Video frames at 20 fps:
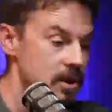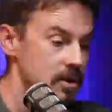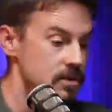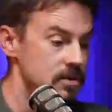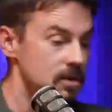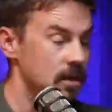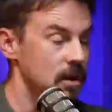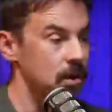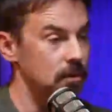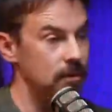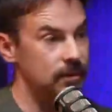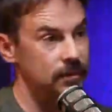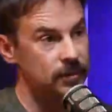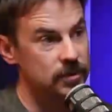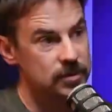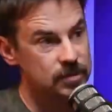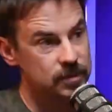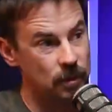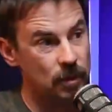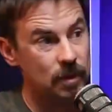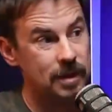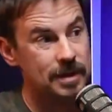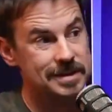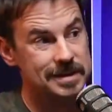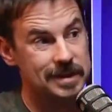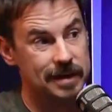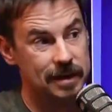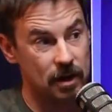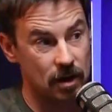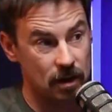So on a reverse mortgage,
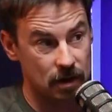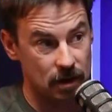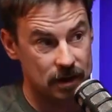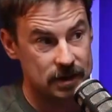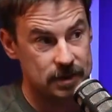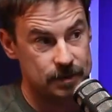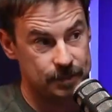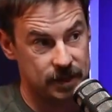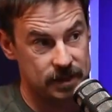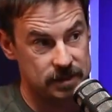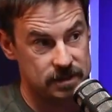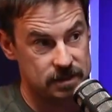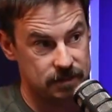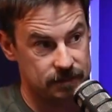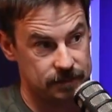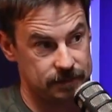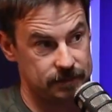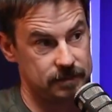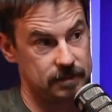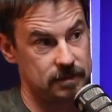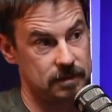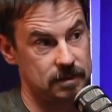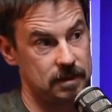they are expensive.